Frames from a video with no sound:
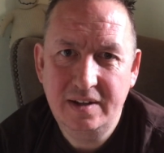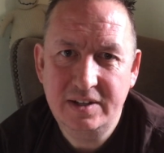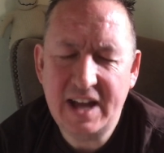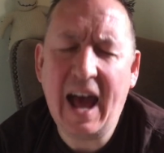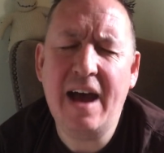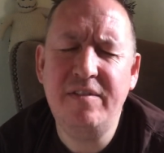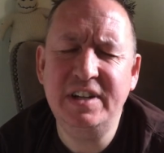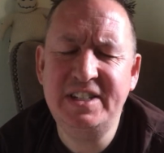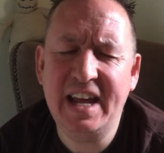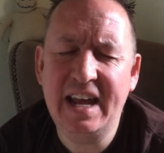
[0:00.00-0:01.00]
to have a
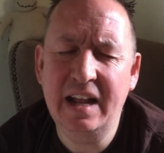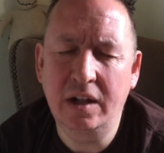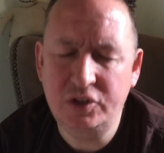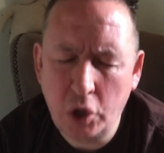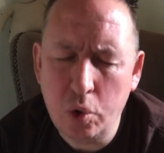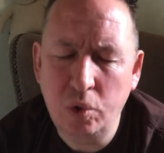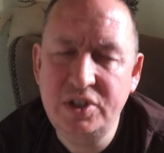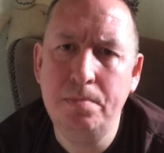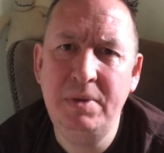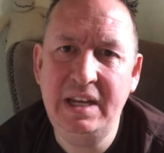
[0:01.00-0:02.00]
tale told to
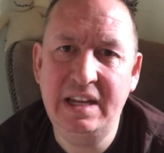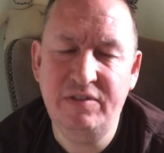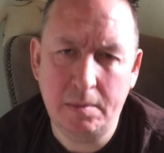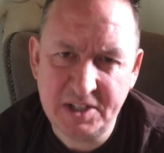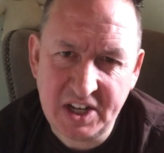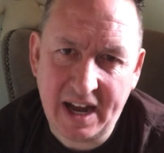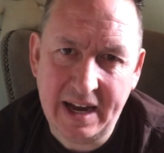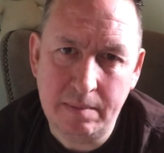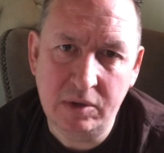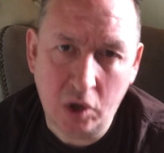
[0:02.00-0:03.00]
me from a time
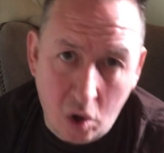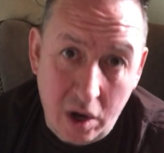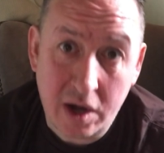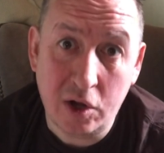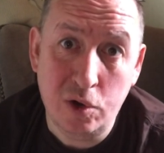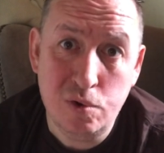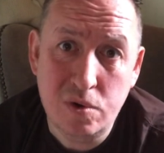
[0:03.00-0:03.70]
long ago.